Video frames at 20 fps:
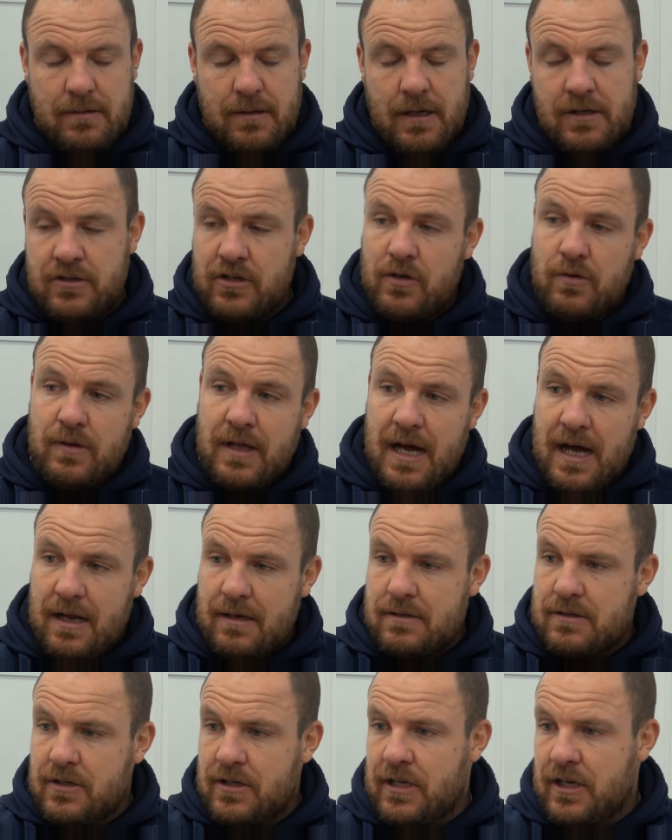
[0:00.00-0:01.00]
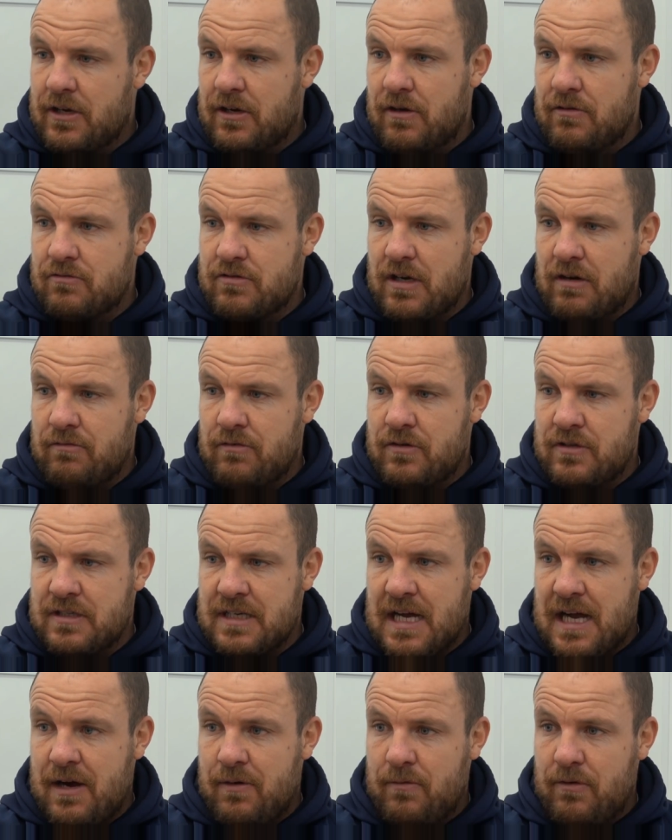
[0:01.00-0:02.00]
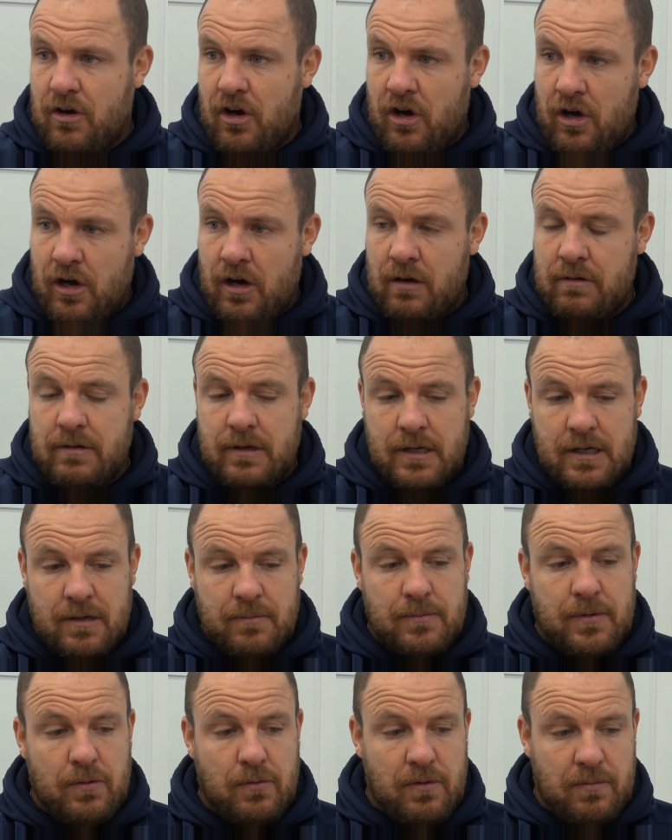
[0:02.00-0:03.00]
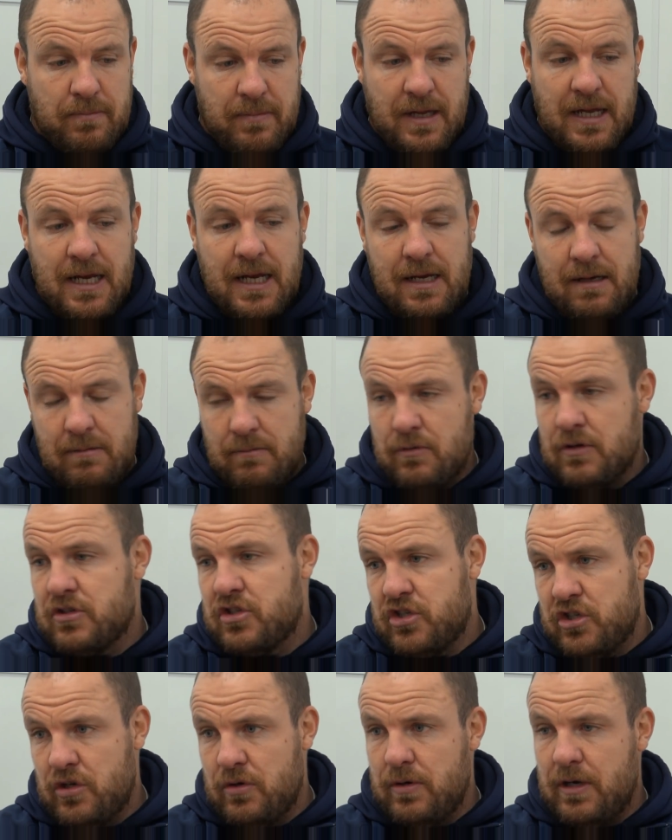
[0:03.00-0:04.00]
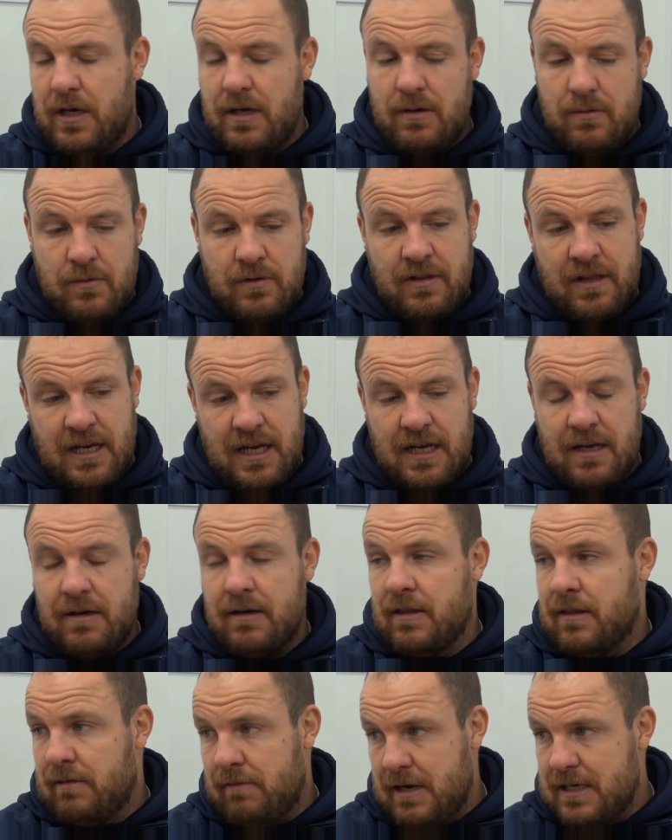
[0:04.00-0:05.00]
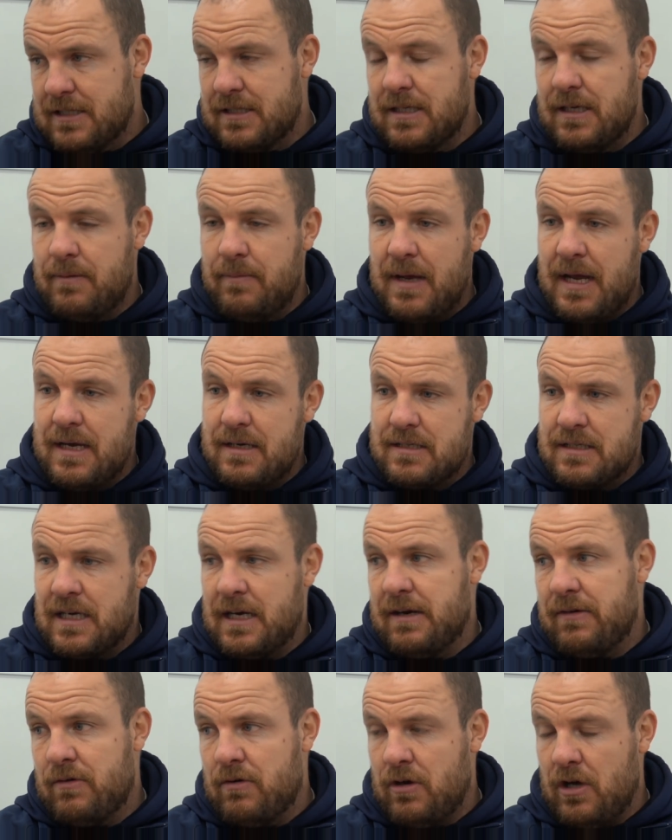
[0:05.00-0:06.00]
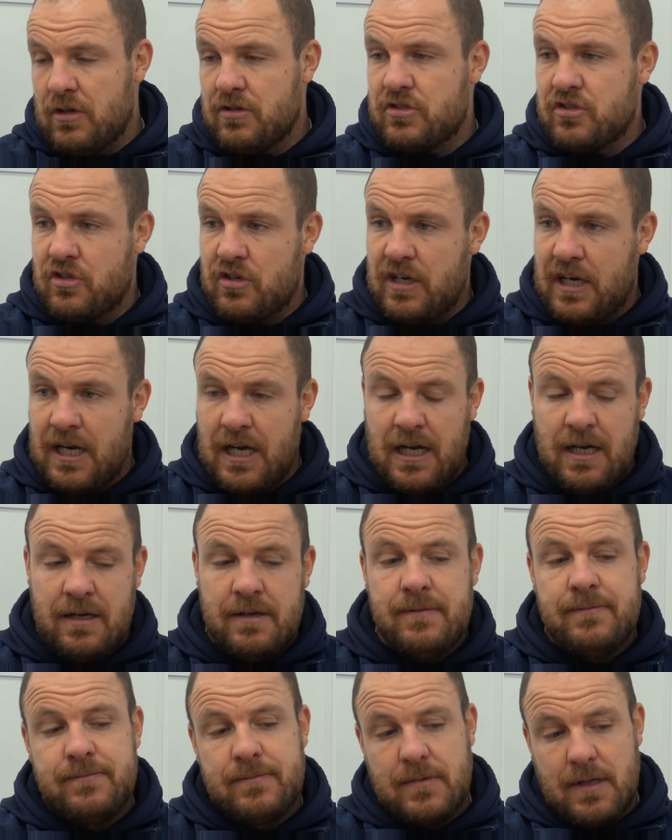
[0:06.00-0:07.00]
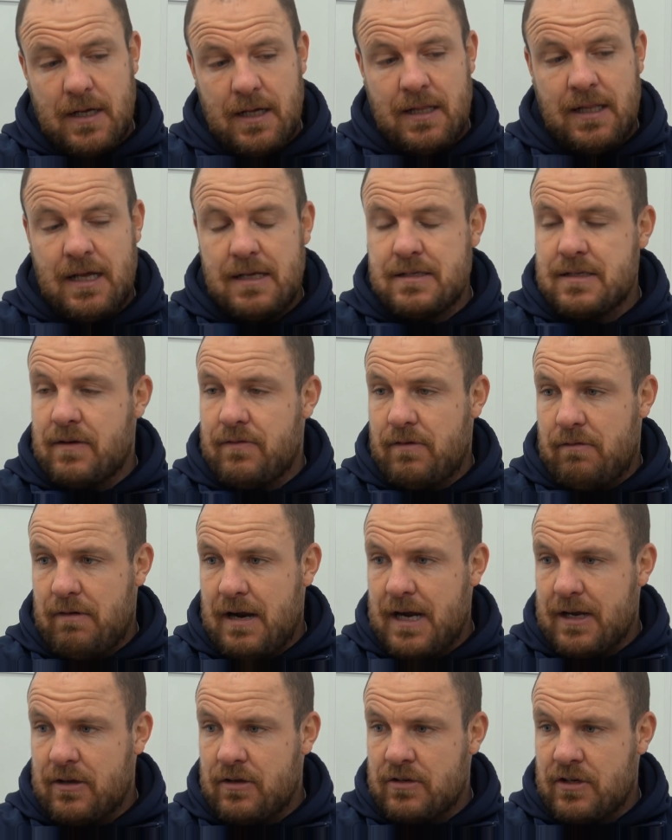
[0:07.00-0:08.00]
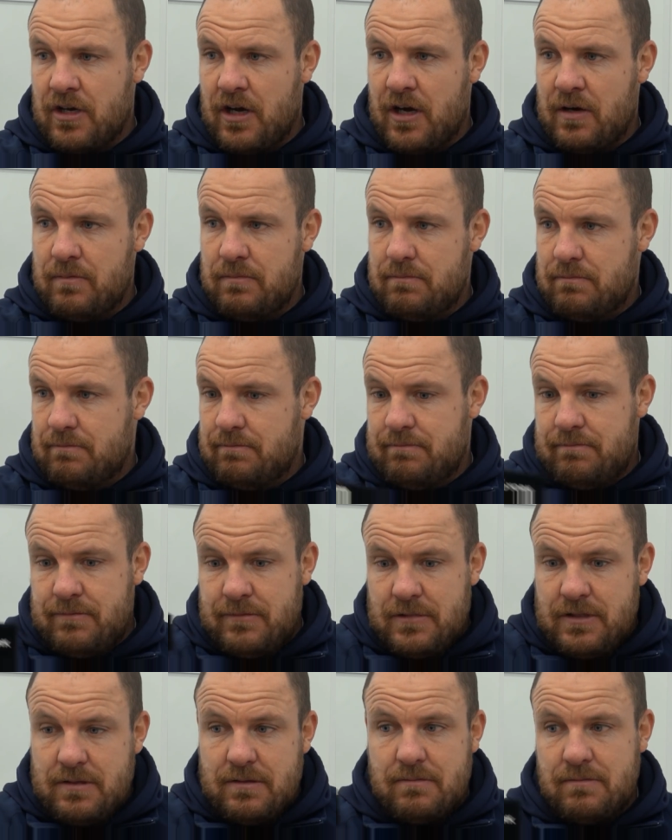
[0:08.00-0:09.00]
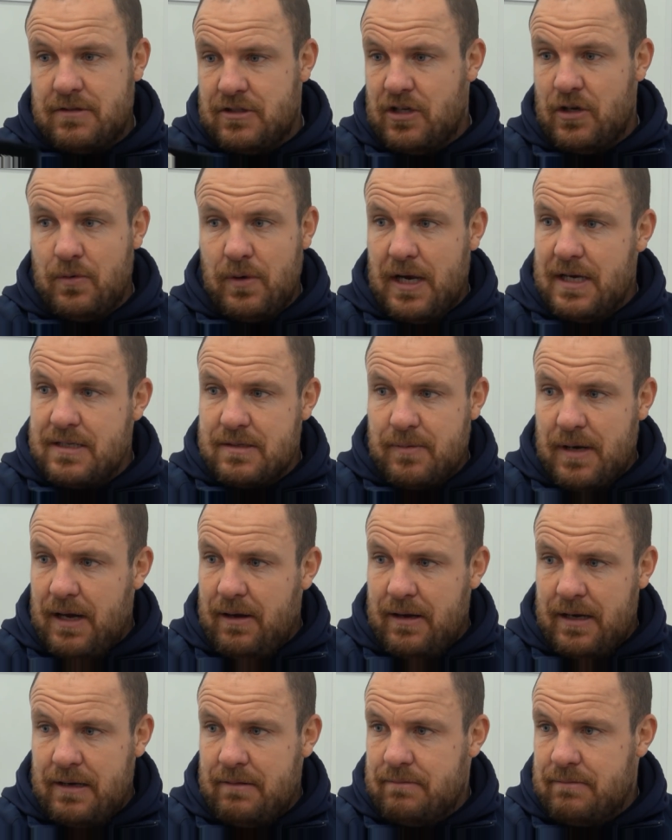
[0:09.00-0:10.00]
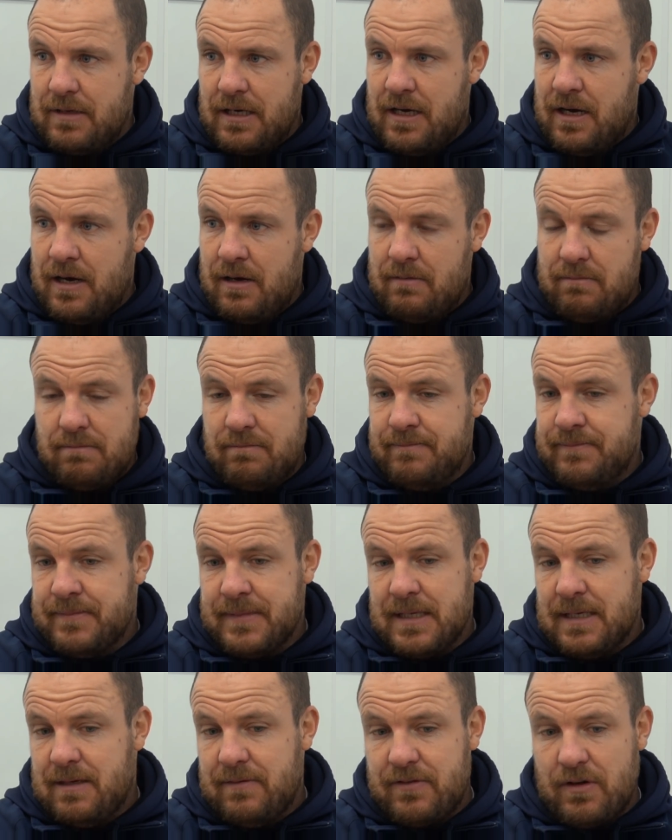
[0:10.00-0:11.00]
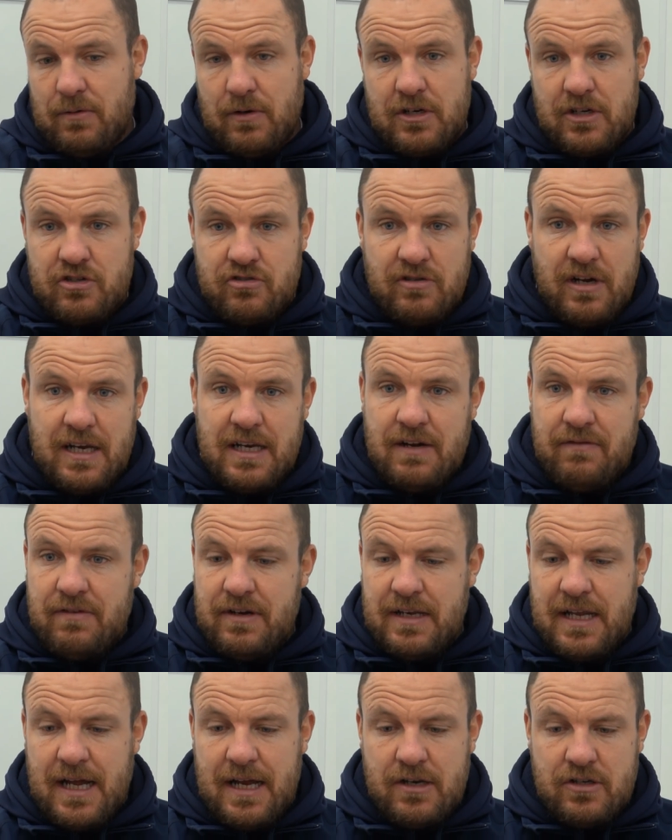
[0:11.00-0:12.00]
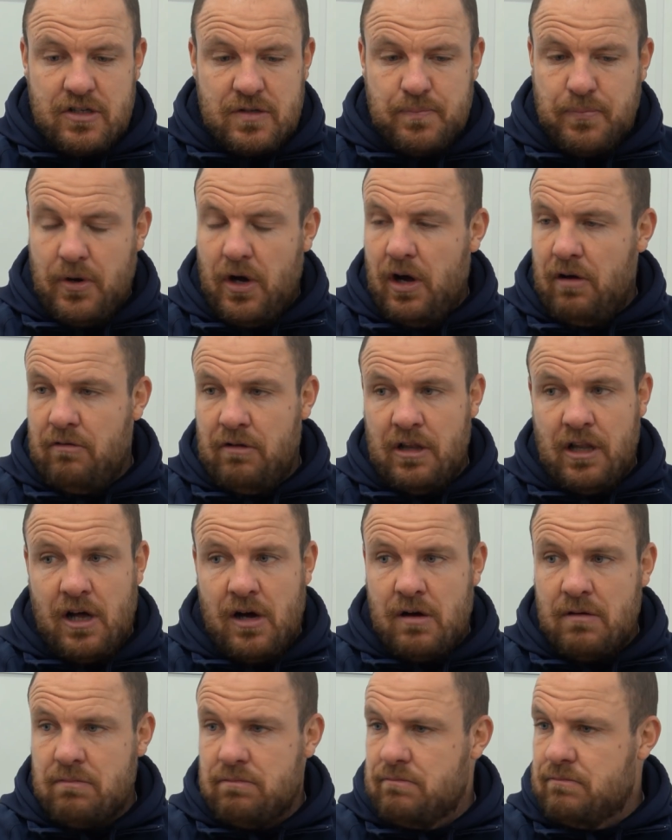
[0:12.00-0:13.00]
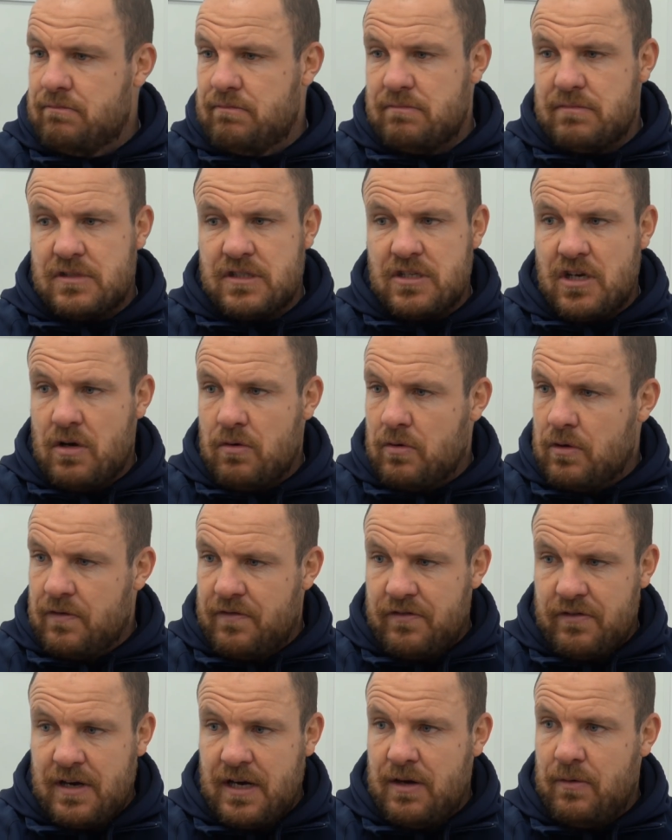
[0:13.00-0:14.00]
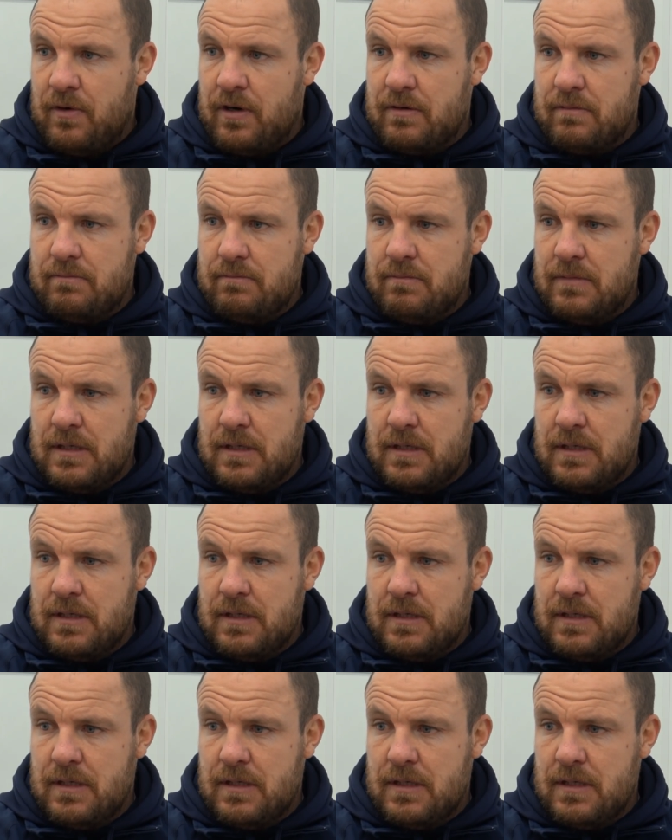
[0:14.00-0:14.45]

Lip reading: and do that until your contract runs out, or you can be with me, with Stuart, with Ian and the rest of your mates here who are all stood here, and let's have a right good go. It's 2 ways about it, you know. If they want to train every day and just potter along, it's no good for anyone.